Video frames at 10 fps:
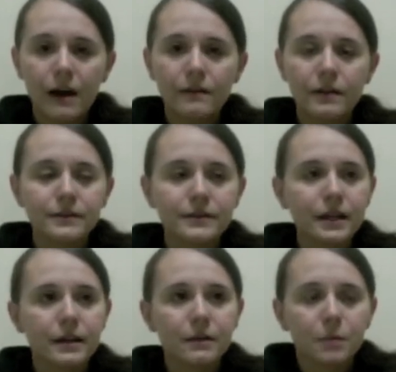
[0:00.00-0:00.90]
And he was
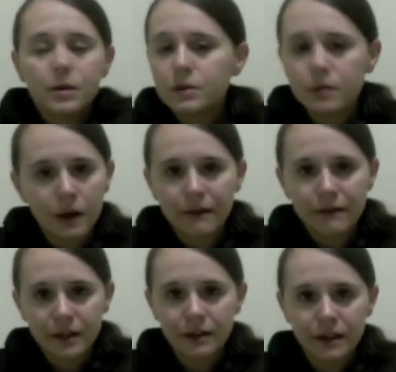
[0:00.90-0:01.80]
like, "Well, you don't have
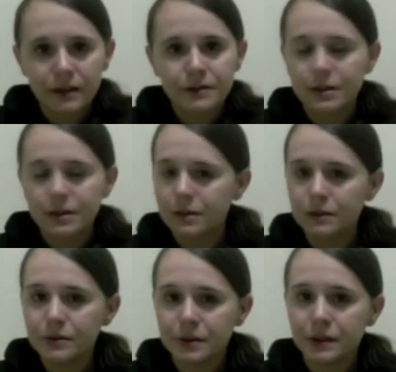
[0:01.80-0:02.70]
anything else to do,
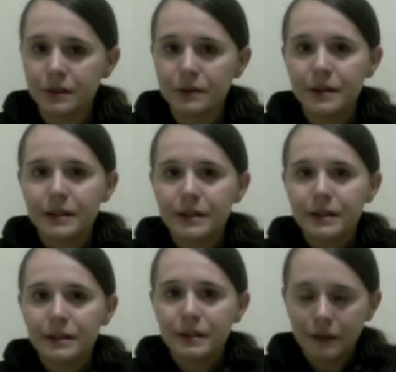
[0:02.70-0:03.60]
so
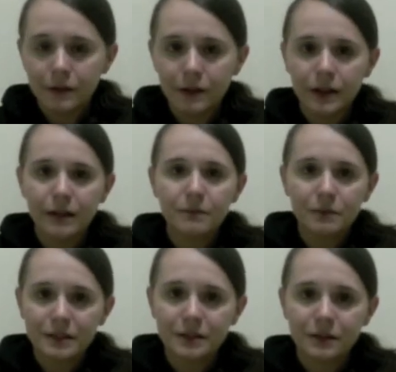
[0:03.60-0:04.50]
if you're done,
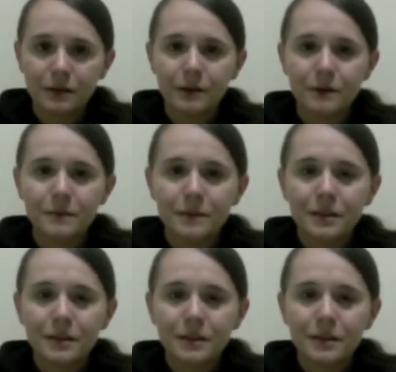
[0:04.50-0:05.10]
please go home."